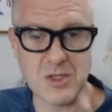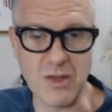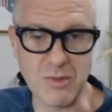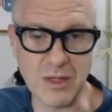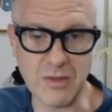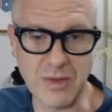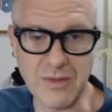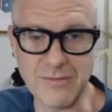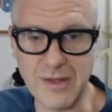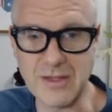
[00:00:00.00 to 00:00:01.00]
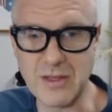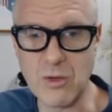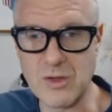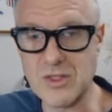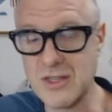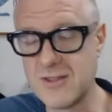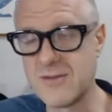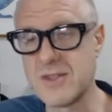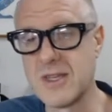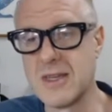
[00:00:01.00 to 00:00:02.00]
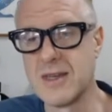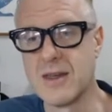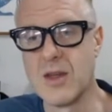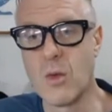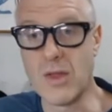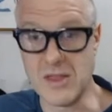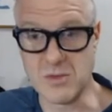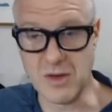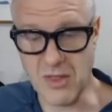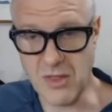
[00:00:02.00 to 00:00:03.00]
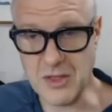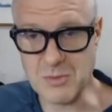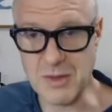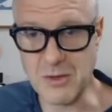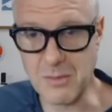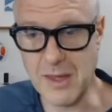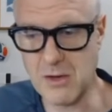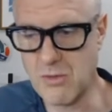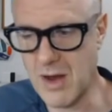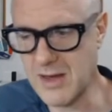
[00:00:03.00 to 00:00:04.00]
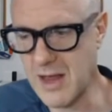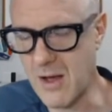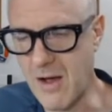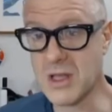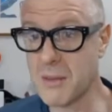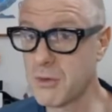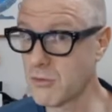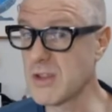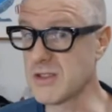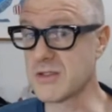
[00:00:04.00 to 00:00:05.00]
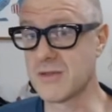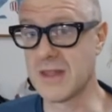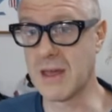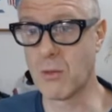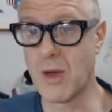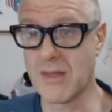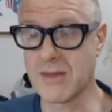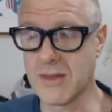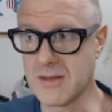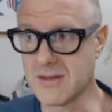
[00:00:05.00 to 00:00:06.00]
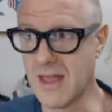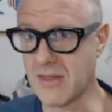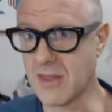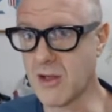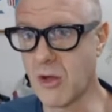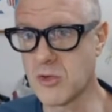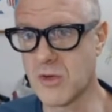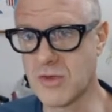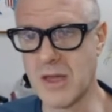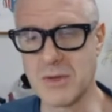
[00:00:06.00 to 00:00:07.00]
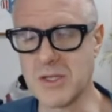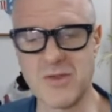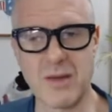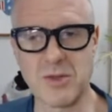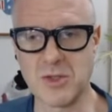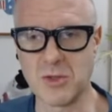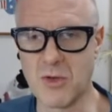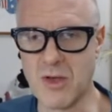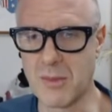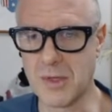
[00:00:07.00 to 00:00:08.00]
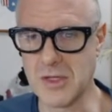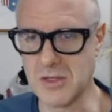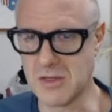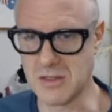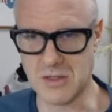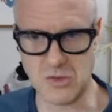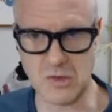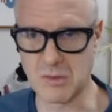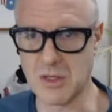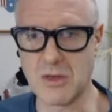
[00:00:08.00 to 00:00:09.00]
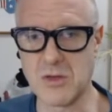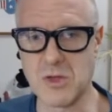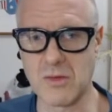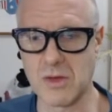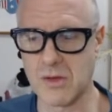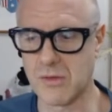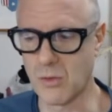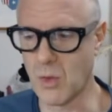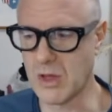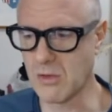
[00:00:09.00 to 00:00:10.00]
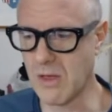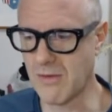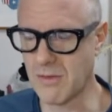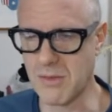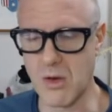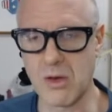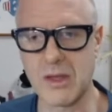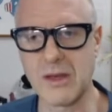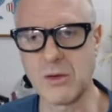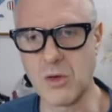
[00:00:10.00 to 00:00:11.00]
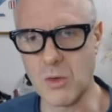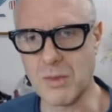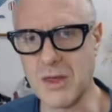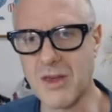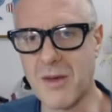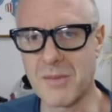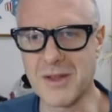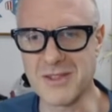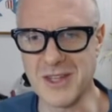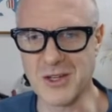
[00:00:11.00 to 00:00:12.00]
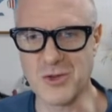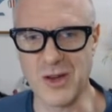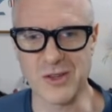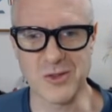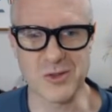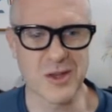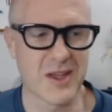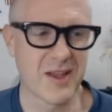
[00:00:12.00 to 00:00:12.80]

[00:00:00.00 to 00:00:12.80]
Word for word: government giving them funding or incentives? Well, that's one of the things being debated right now. A couple of reasons for that. One is that the culture of Japanese pharmaceutical companies is extremely conservative. Where you have American and European companies that are trying to